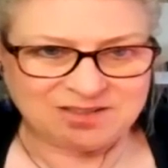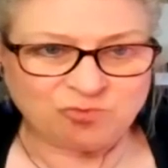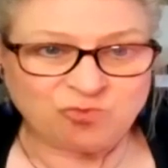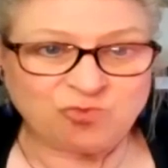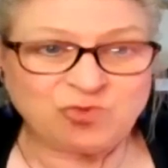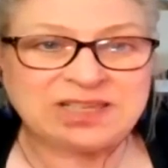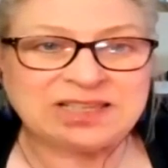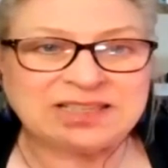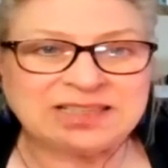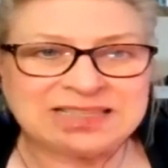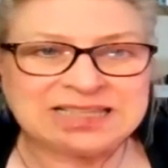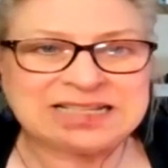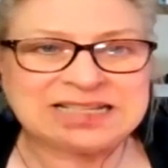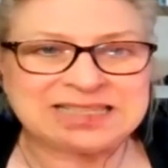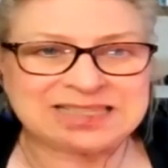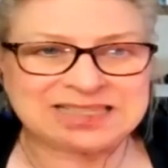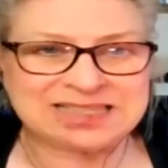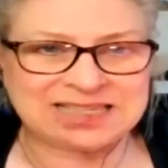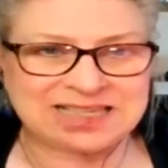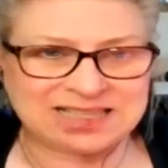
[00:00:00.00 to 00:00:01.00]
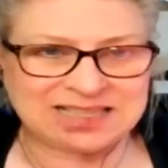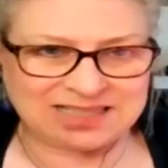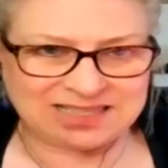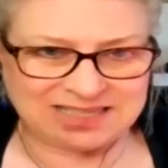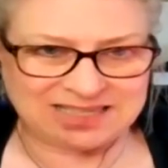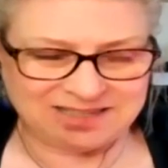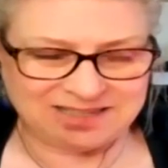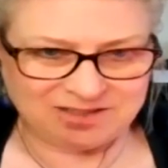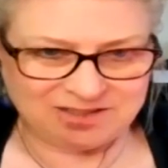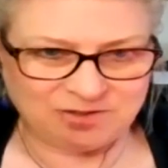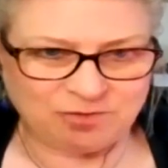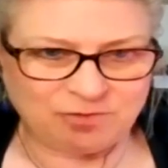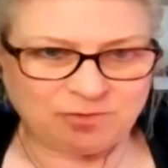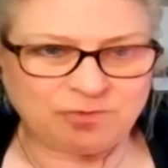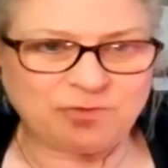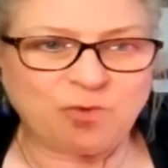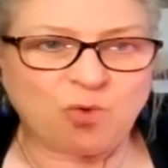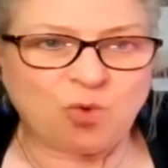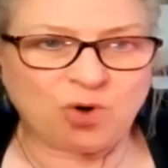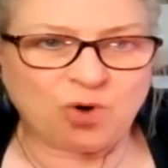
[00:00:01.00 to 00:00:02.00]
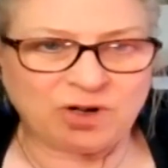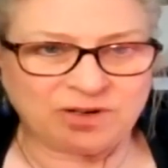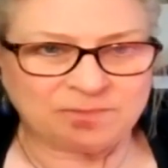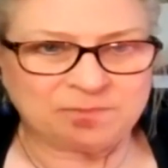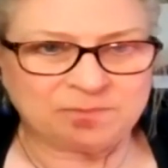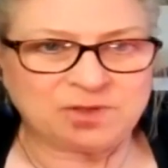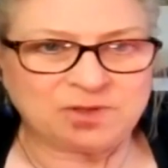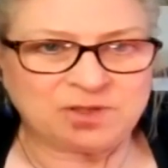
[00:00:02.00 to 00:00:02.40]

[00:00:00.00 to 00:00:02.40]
realistically for,